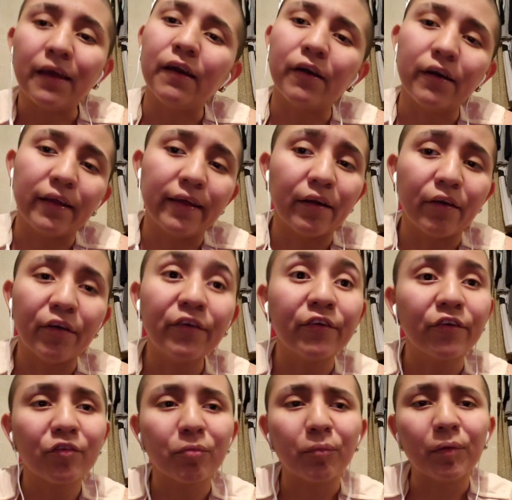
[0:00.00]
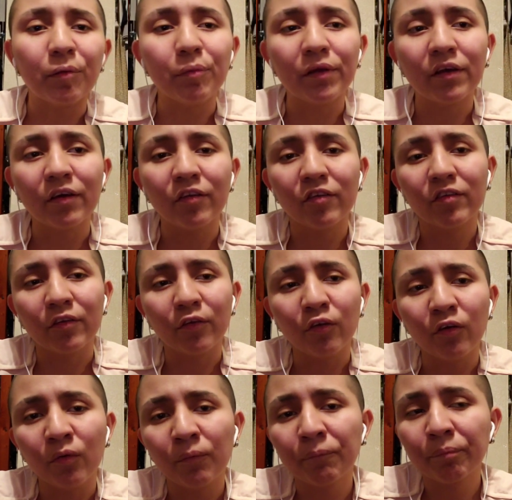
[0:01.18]
It hurts me, because, you
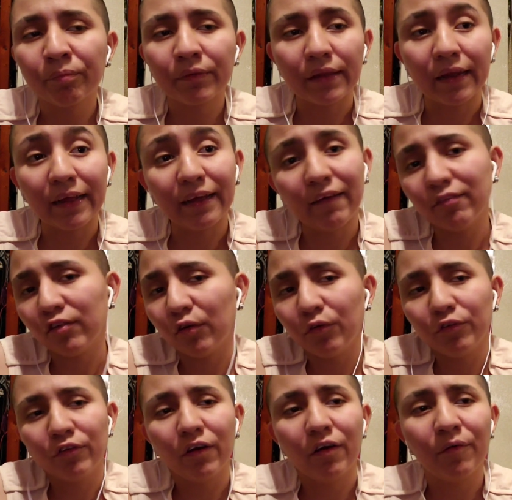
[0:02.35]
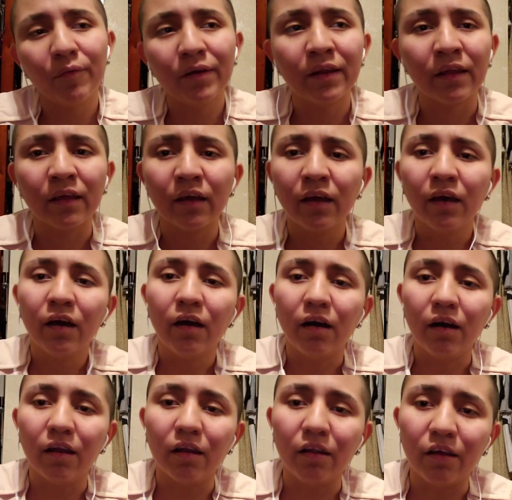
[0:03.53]
know, like I've told you already,
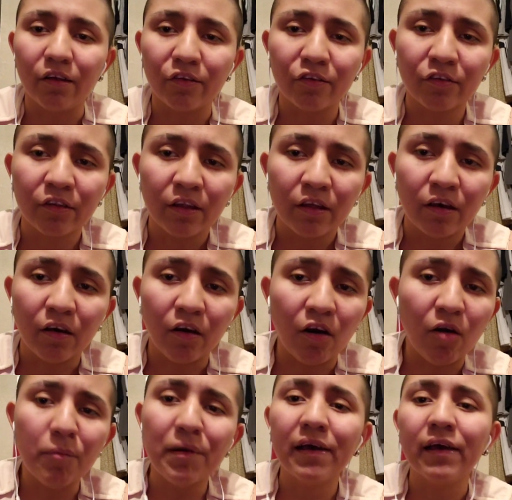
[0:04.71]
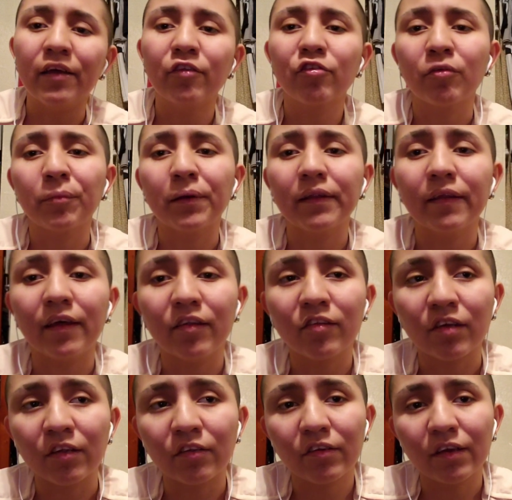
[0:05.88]
I lost all my aunts from my dad's
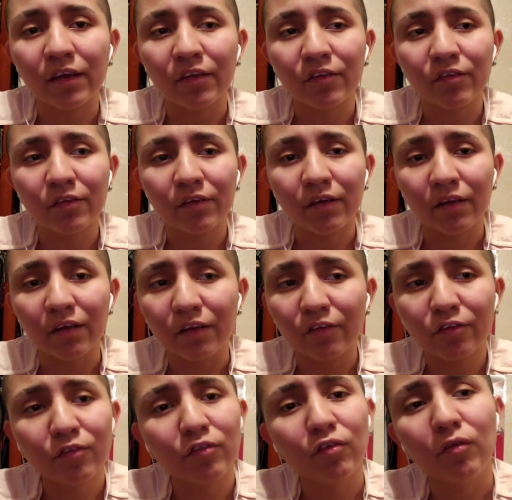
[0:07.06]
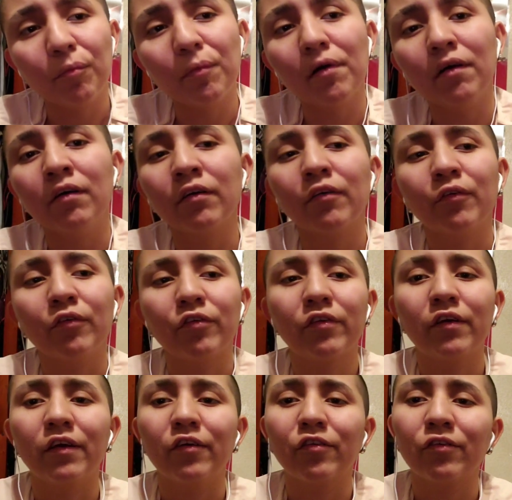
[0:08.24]
side to cancer. I lost two of my uncles to
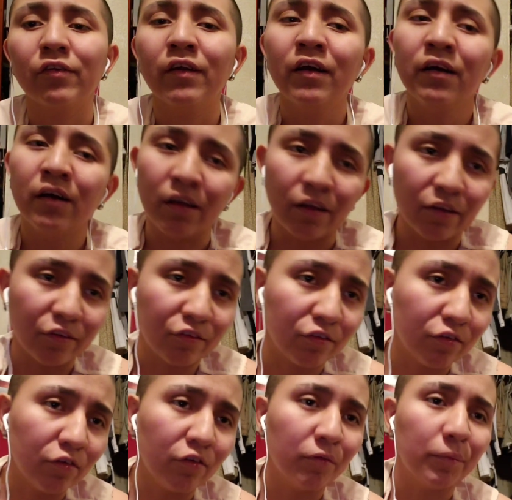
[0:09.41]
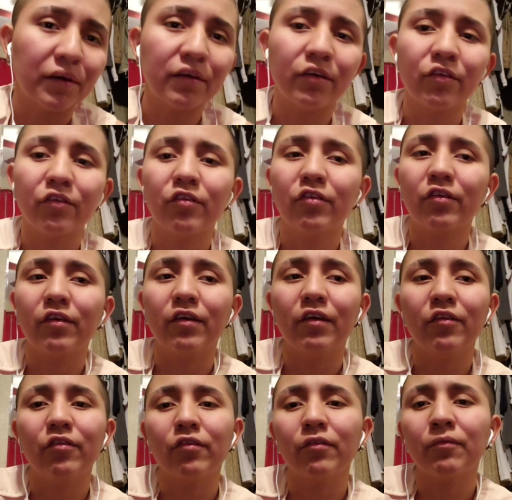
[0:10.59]
cancer. I lost two of my cousins to
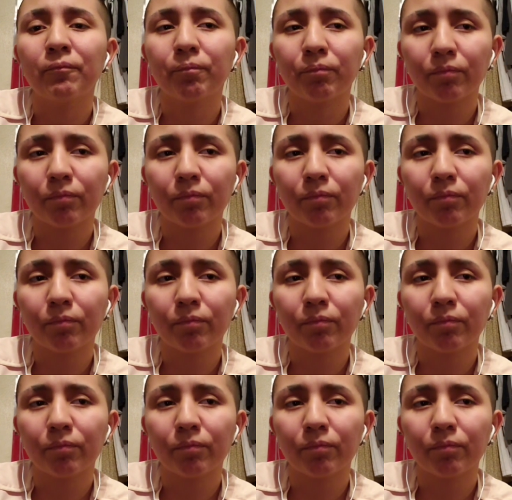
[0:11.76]
cancer.